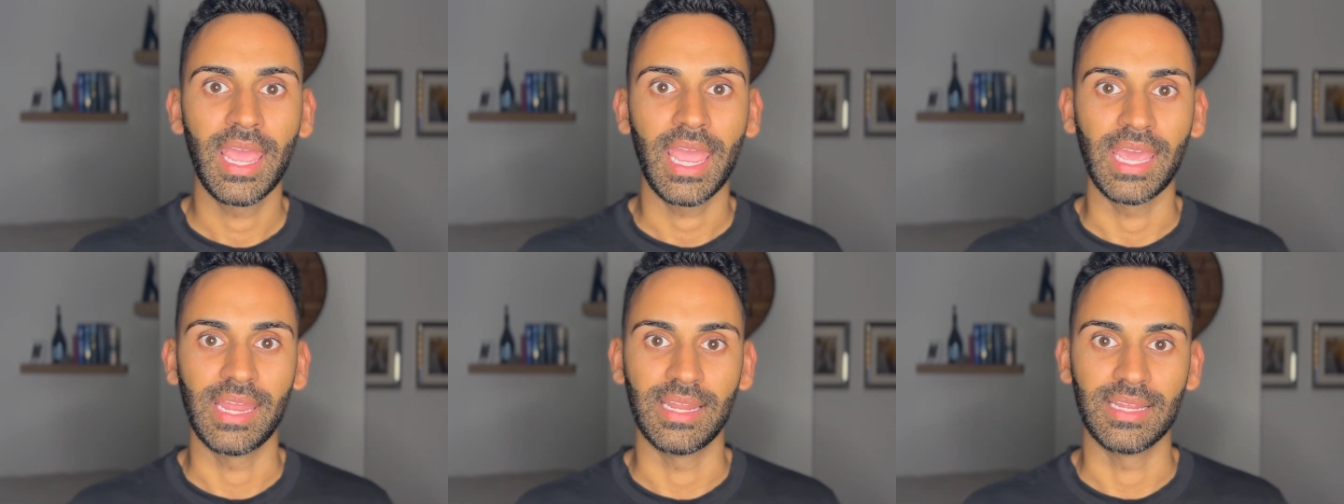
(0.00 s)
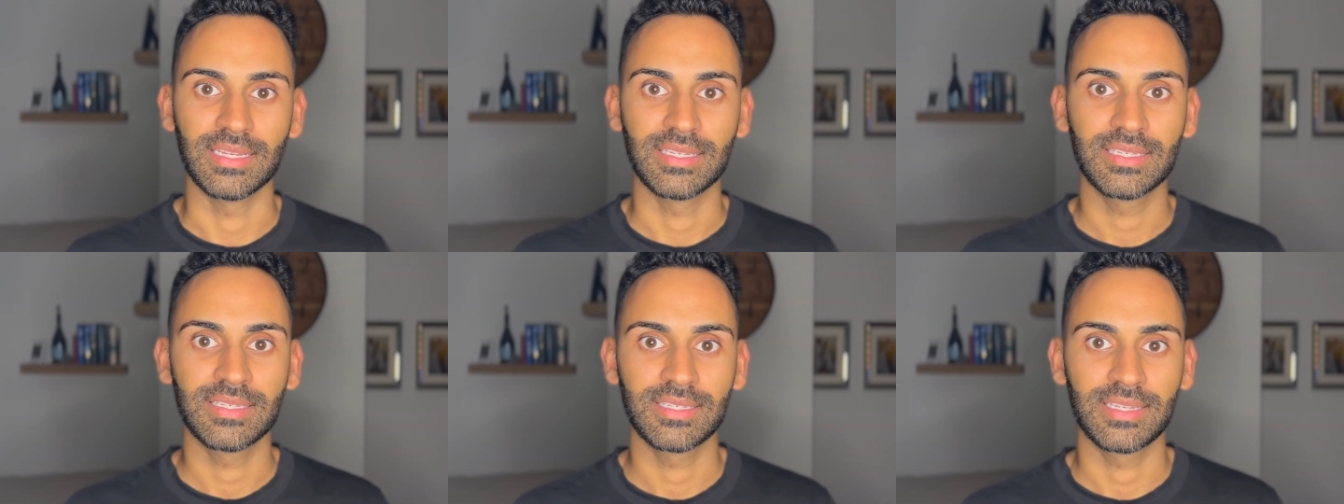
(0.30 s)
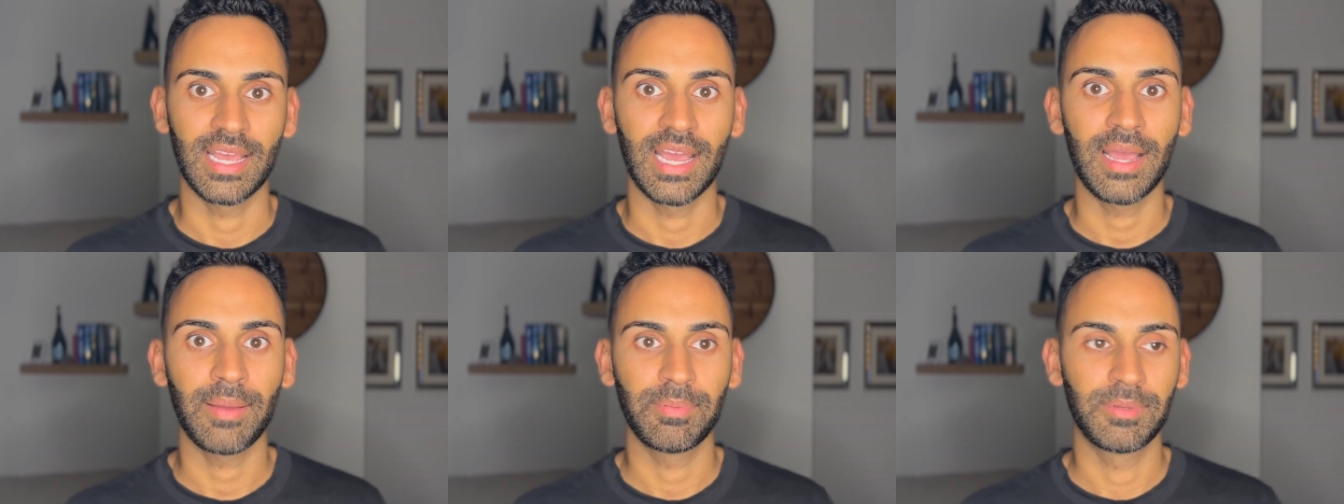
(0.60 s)
and I
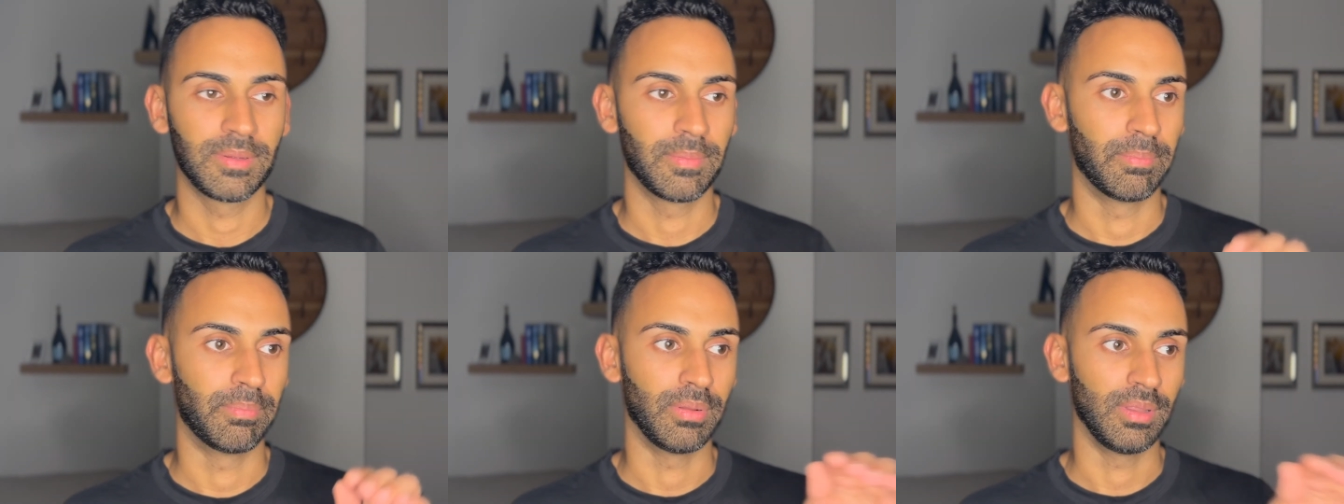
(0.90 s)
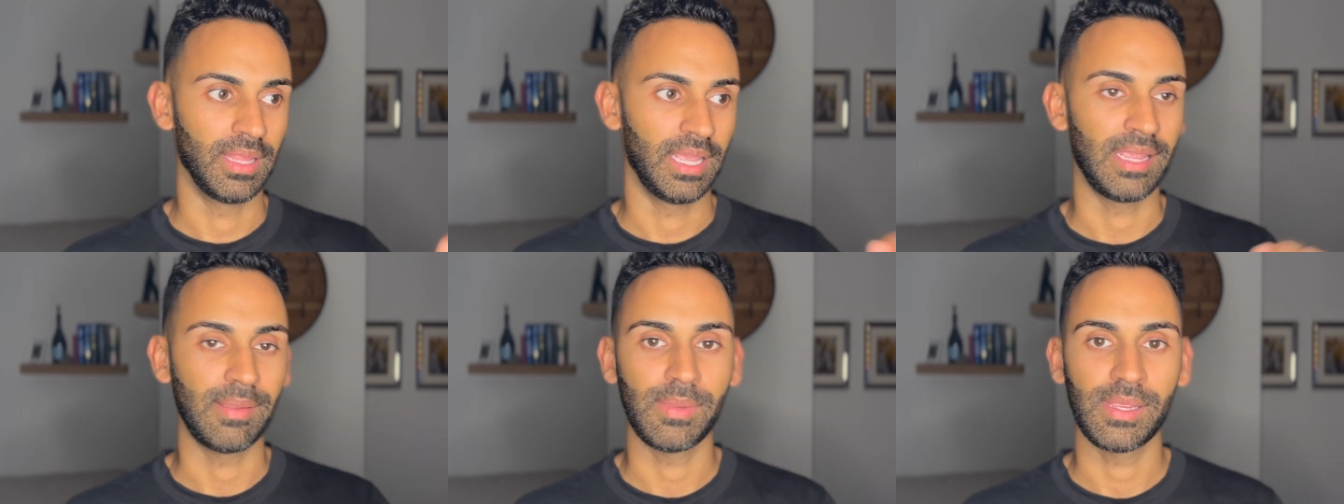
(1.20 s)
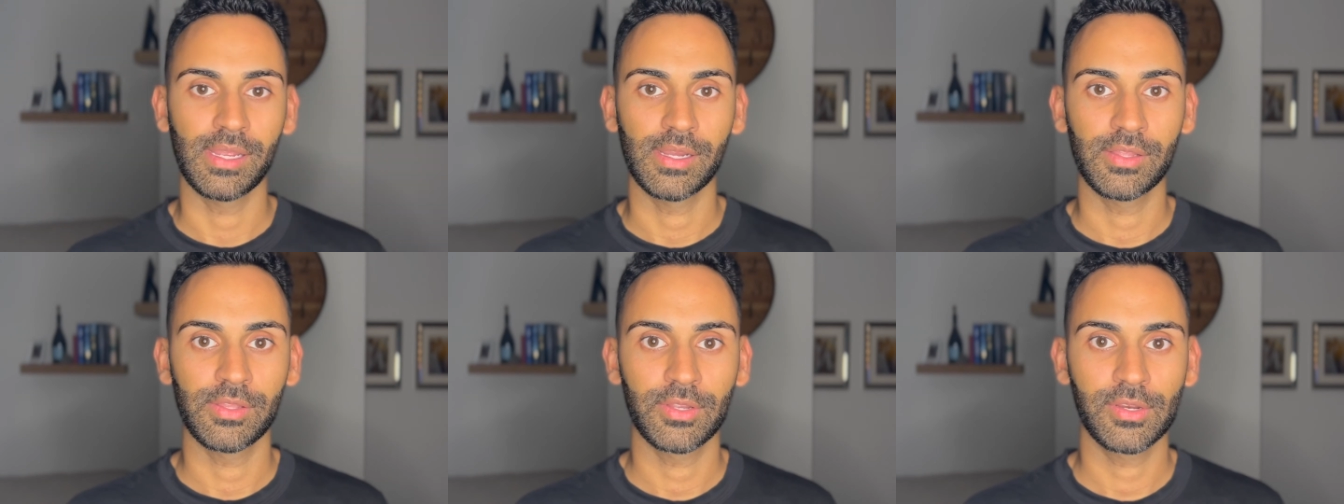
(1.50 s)
stopped
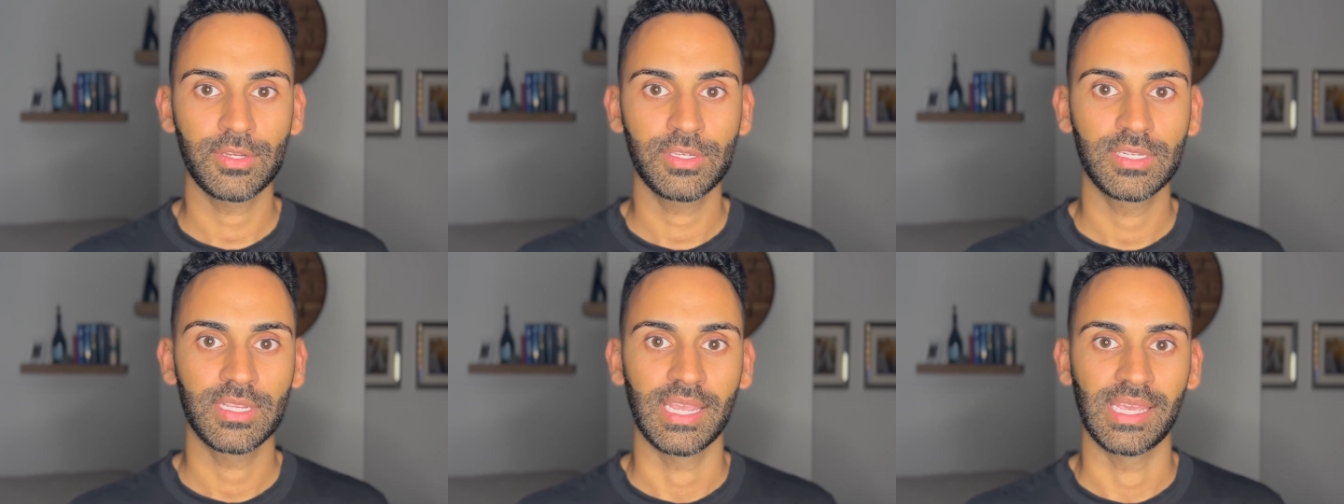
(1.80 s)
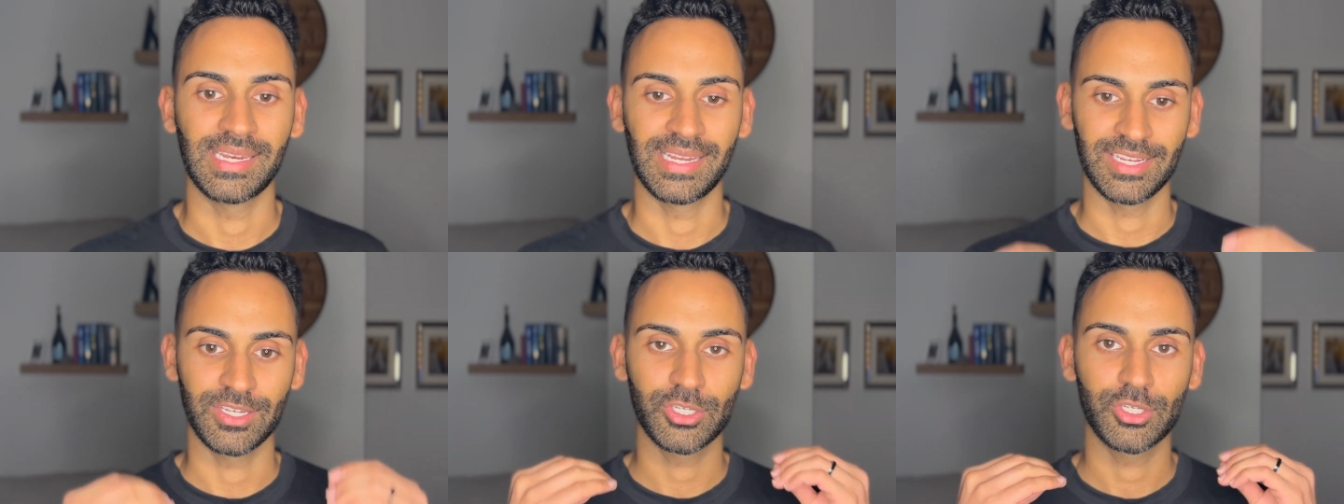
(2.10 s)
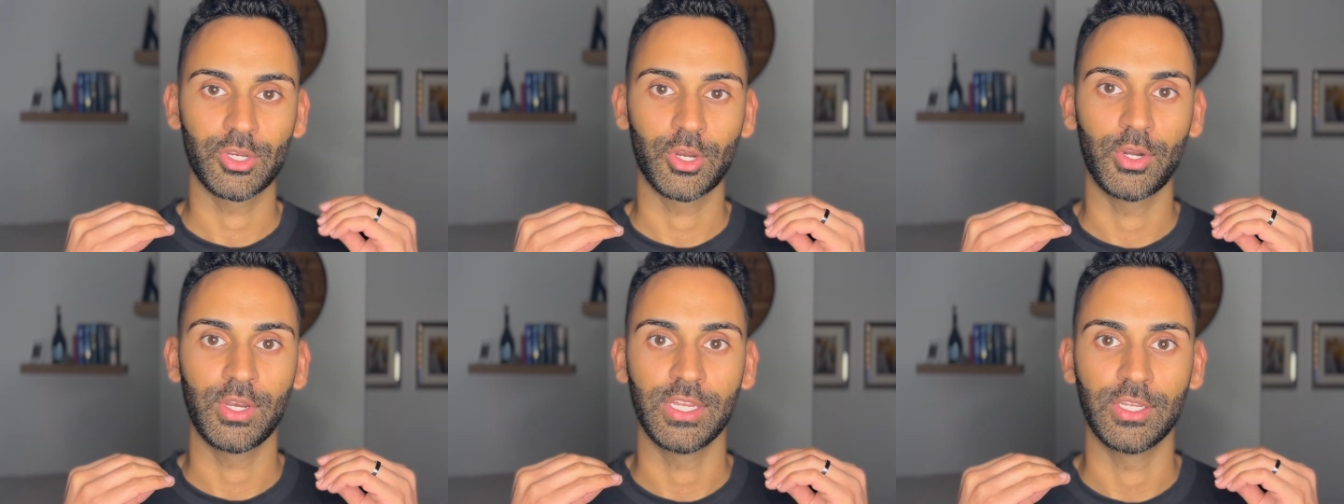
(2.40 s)
blaming others and I
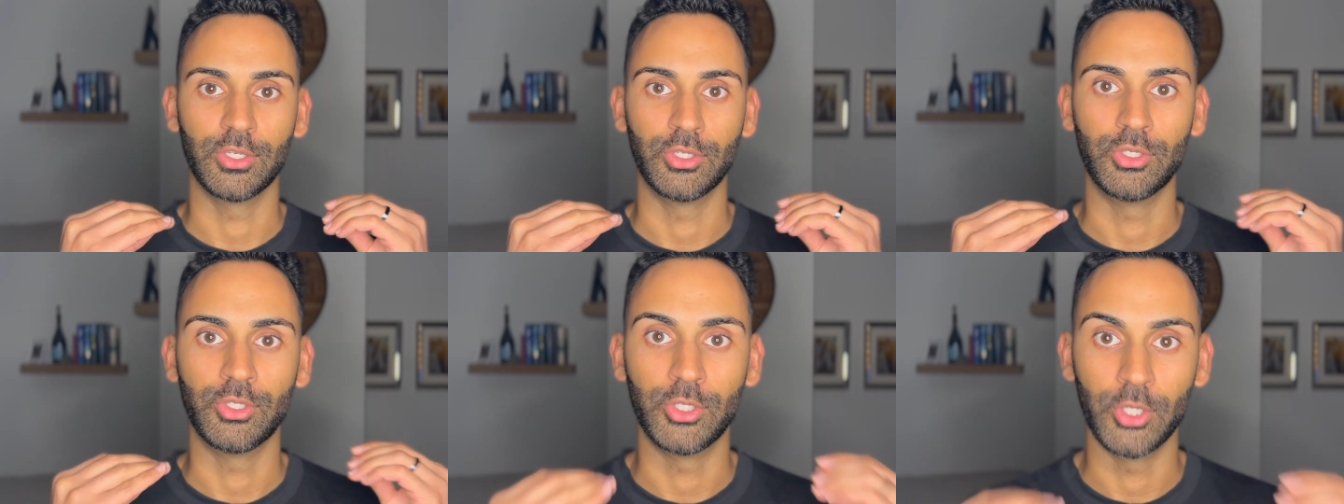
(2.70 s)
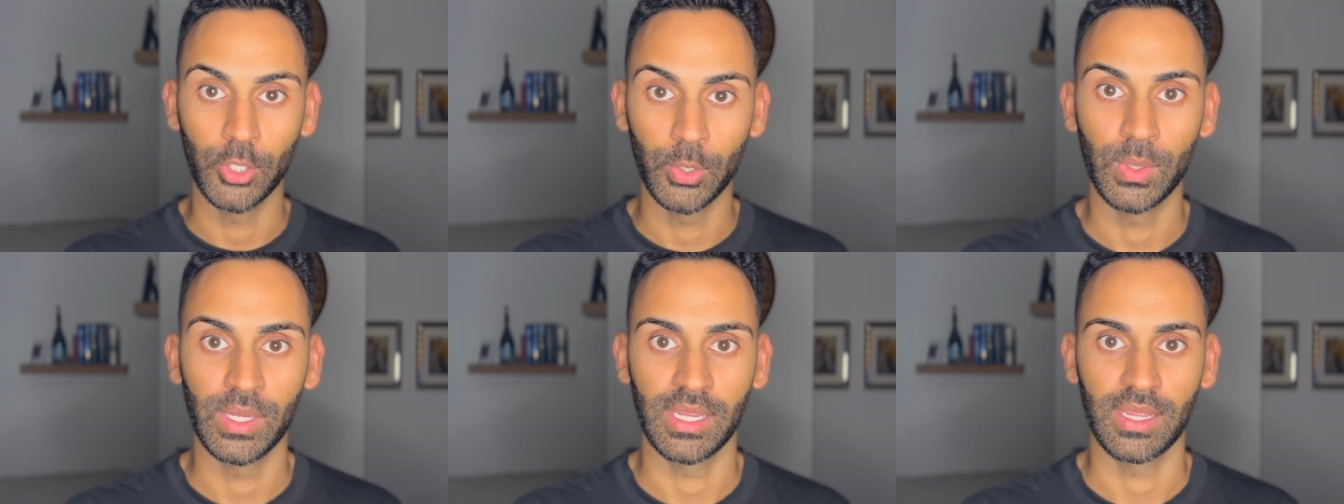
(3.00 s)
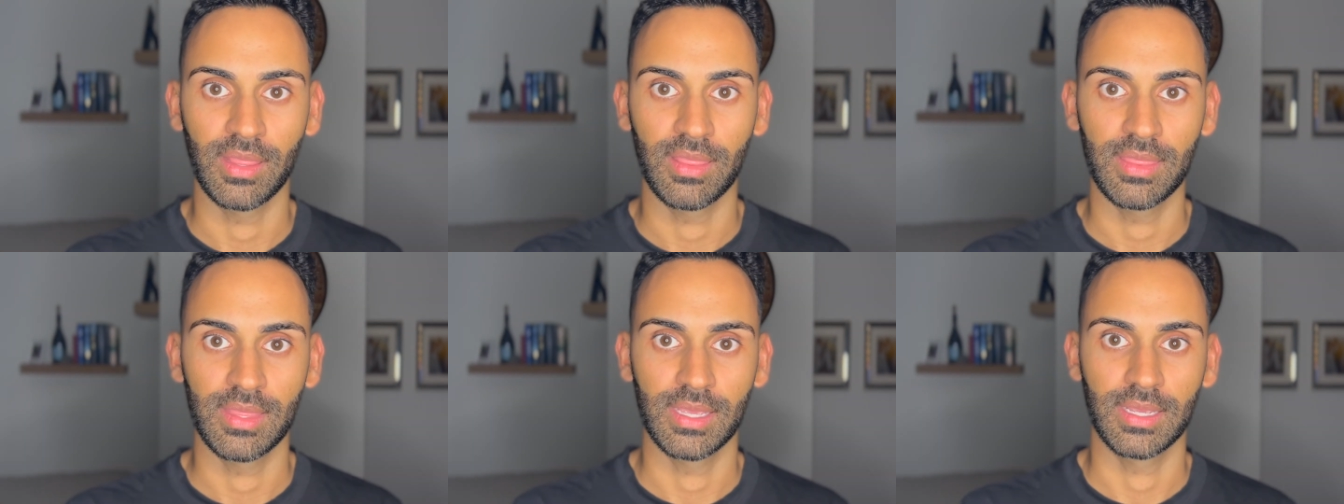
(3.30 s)
started
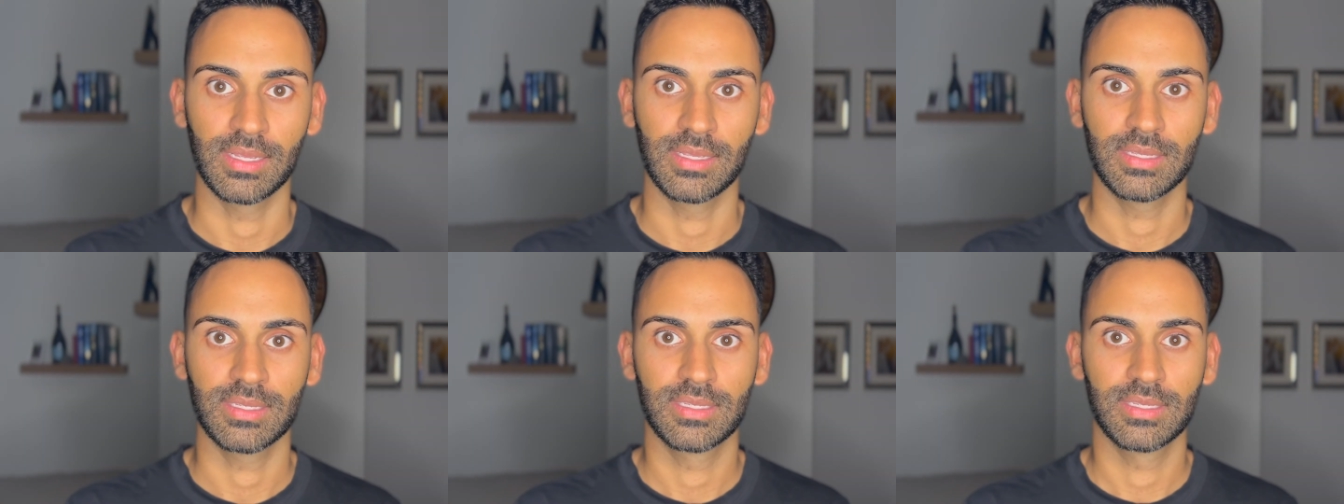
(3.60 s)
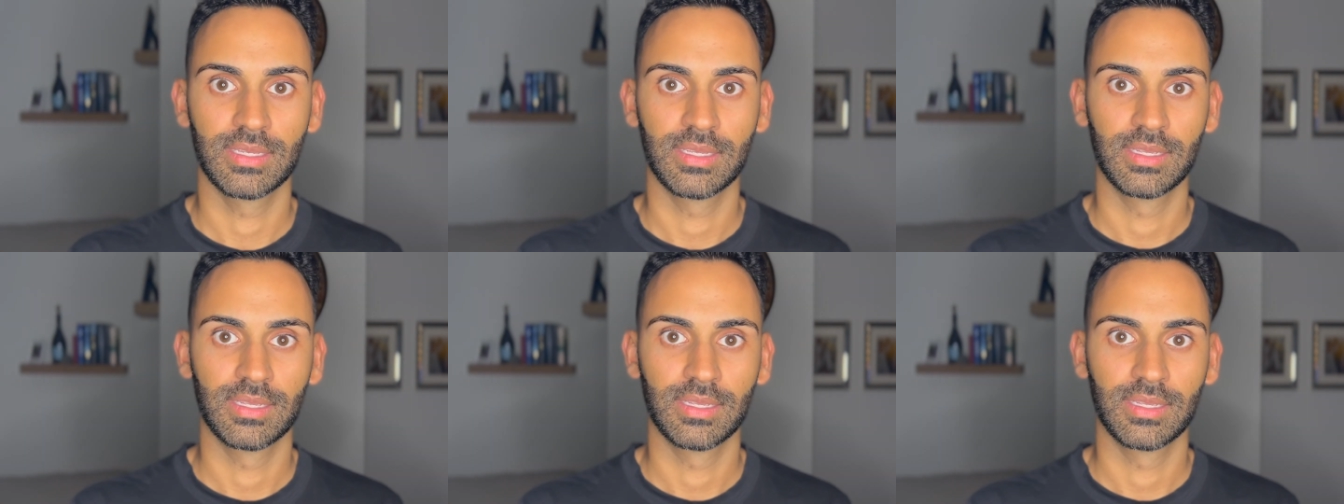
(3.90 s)
doing things.